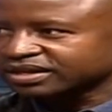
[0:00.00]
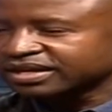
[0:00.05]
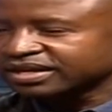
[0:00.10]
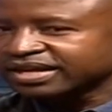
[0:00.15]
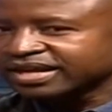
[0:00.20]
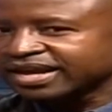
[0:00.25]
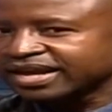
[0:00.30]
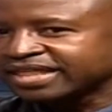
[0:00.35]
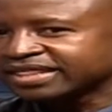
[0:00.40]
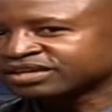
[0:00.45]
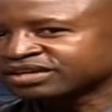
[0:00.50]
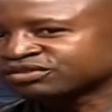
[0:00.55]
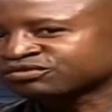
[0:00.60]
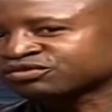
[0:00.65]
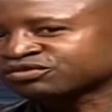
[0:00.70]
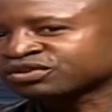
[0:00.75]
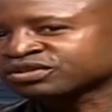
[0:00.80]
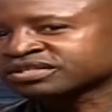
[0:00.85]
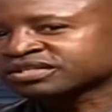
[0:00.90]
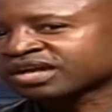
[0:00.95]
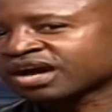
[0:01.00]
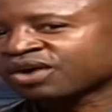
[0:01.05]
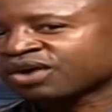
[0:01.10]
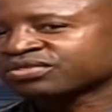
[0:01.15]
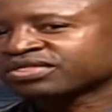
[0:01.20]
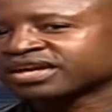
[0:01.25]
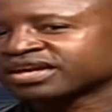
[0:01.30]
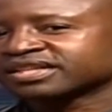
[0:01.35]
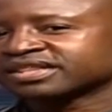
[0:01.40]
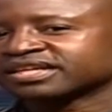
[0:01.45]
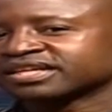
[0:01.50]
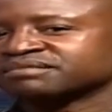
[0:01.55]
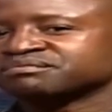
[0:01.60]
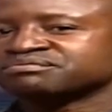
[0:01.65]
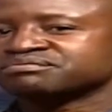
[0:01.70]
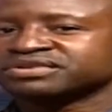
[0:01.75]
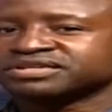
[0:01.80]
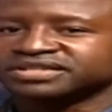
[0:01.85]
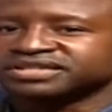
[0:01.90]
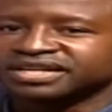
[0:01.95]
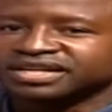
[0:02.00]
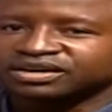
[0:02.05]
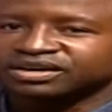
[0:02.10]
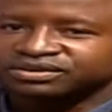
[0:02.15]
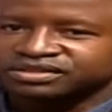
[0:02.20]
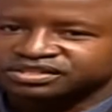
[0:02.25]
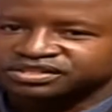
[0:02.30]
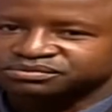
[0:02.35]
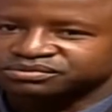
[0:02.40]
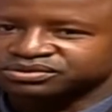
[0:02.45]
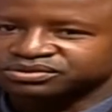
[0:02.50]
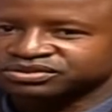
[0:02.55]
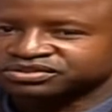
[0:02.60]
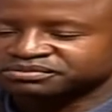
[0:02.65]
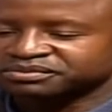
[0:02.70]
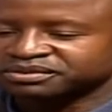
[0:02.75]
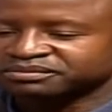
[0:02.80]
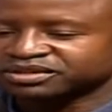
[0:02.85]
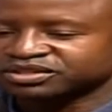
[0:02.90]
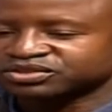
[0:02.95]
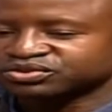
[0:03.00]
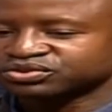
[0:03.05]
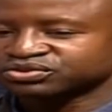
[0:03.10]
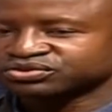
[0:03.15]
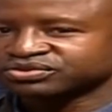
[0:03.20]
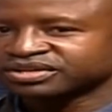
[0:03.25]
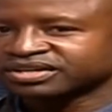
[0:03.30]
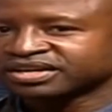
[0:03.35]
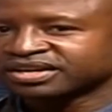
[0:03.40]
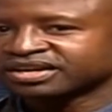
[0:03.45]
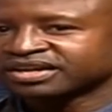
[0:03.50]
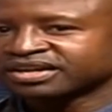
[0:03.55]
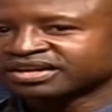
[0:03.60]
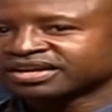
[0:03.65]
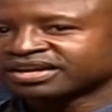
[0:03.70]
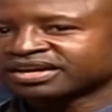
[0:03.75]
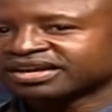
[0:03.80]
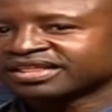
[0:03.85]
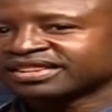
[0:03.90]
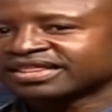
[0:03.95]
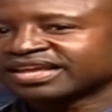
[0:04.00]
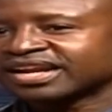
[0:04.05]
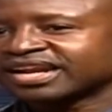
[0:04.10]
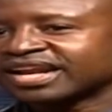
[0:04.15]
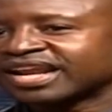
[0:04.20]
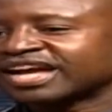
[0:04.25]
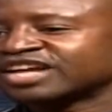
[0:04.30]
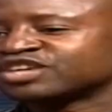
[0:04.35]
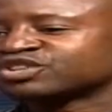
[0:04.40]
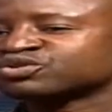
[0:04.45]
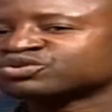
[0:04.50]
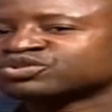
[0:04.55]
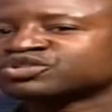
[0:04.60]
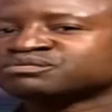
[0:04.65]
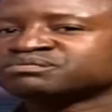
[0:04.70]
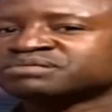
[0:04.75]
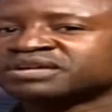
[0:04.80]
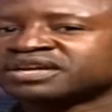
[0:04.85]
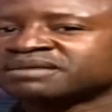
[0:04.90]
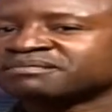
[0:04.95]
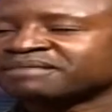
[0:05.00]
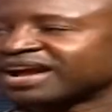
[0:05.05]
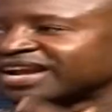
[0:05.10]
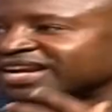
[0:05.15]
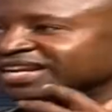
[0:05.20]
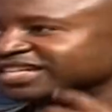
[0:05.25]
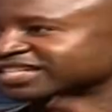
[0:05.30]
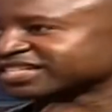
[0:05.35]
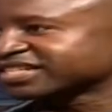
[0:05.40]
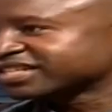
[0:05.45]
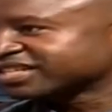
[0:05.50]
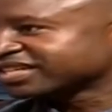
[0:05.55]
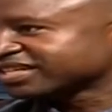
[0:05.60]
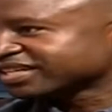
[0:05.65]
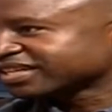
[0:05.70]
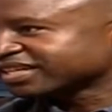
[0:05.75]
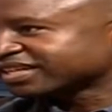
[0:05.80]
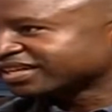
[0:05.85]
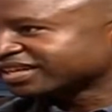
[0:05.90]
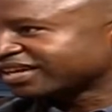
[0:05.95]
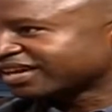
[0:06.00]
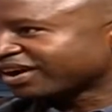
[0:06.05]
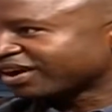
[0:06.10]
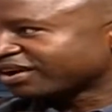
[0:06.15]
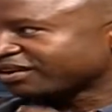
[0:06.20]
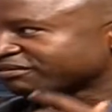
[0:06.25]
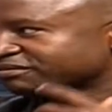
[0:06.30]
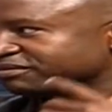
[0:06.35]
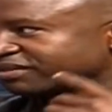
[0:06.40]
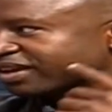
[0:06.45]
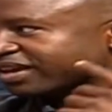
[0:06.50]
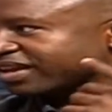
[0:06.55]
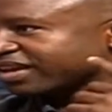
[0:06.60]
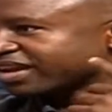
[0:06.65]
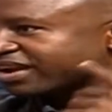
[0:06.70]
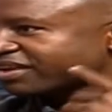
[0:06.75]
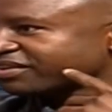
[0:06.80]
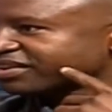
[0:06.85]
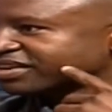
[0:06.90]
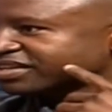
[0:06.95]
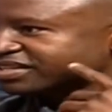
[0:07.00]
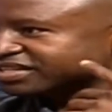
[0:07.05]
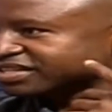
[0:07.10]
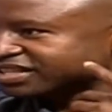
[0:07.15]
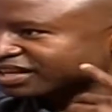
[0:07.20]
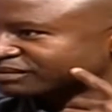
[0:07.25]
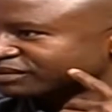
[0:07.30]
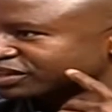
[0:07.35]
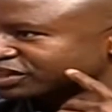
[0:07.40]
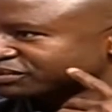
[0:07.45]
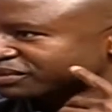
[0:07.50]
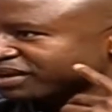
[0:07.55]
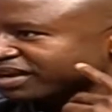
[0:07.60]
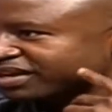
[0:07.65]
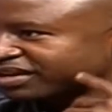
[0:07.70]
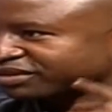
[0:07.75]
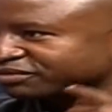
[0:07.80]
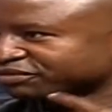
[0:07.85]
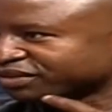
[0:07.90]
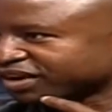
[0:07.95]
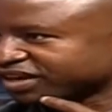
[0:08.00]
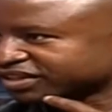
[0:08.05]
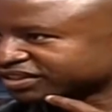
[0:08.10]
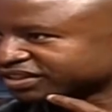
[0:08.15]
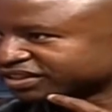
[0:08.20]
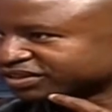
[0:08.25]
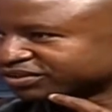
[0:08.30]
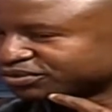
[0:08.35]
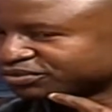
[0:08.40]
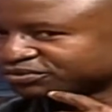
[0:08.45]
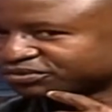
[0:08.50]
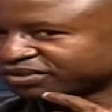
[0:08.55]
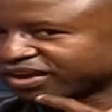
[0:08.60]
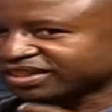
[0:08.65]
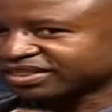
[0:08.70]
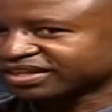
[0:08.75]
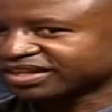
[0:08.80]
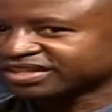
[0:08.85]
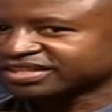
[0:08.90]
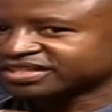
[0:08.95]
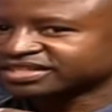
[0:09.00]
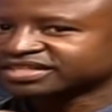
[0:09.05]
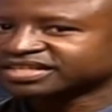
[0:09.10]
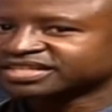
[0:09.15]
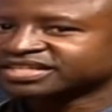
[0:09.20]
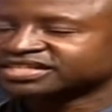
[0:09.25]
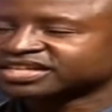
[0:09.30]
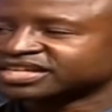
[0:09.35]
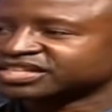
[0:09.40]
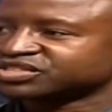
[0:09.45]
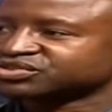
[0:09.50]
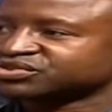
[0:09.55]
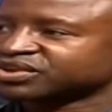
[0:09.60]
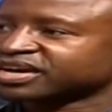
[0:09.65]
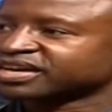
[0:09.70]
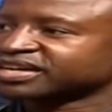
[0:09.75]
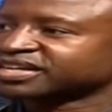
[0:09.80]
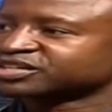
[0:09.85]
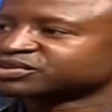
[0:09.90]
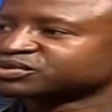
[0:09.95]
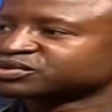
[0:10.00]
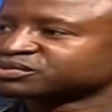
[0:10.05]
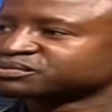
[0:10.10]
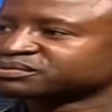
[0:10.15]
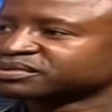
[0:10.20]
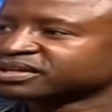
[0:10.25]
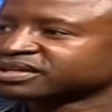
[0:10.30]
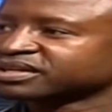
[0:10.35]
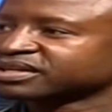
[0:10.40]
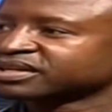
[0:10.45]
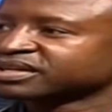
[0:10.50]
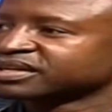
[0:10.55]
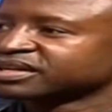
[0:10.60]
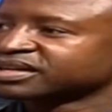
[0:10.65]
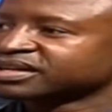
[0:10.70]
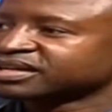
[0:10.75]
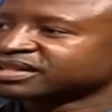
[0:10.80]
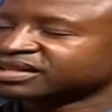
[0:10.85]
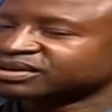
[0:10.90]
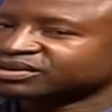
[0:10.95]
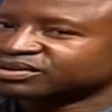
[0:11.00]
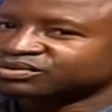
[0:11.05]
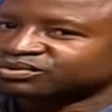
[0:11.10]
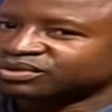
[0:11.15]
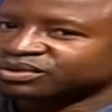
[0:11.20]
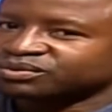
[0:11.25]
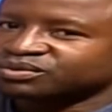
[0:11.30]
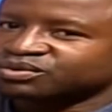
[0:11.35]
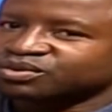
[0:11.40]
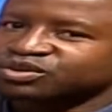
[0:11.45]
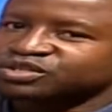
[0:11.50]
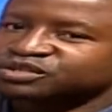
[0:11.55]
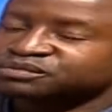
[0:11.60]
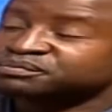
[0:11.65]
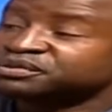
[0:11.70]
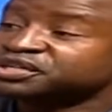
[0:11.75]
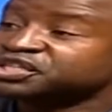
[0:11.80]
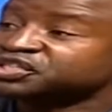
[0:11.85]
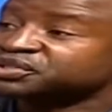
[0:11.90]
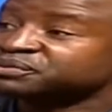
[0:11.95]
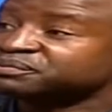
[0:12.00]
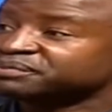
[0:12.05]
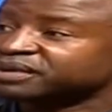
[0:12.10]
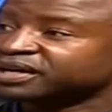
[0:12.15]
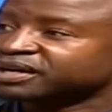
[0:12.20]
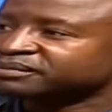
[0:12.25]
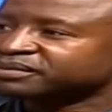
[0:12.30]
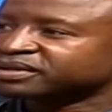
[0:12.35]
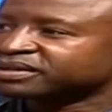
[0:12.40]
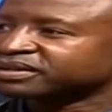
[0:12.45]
And then of course, how that then present out is because remember, children, they learn to speak by listening. Now, if the hearing is damaged by an infection, you find that these kids are struggling to speak. They got what we call speech impairment.